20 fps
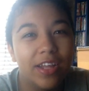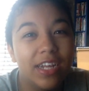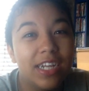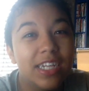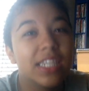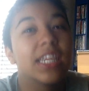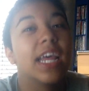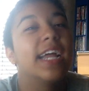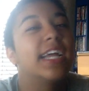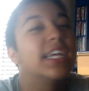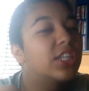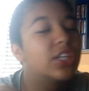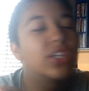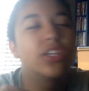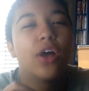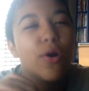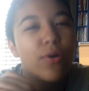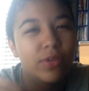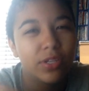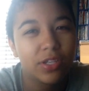He's, like,
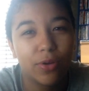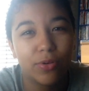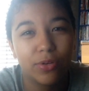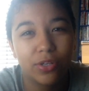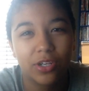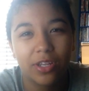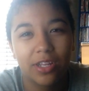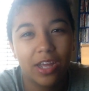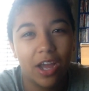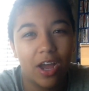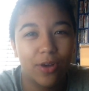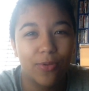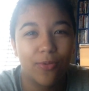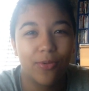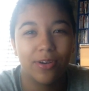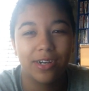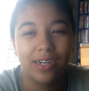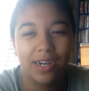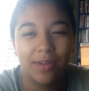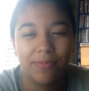so socially
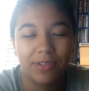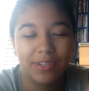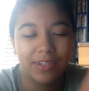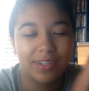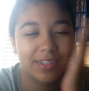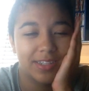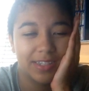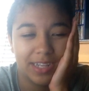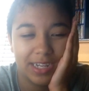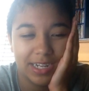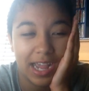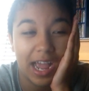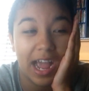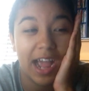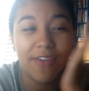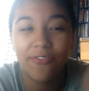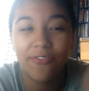awkward, and I'm just like, I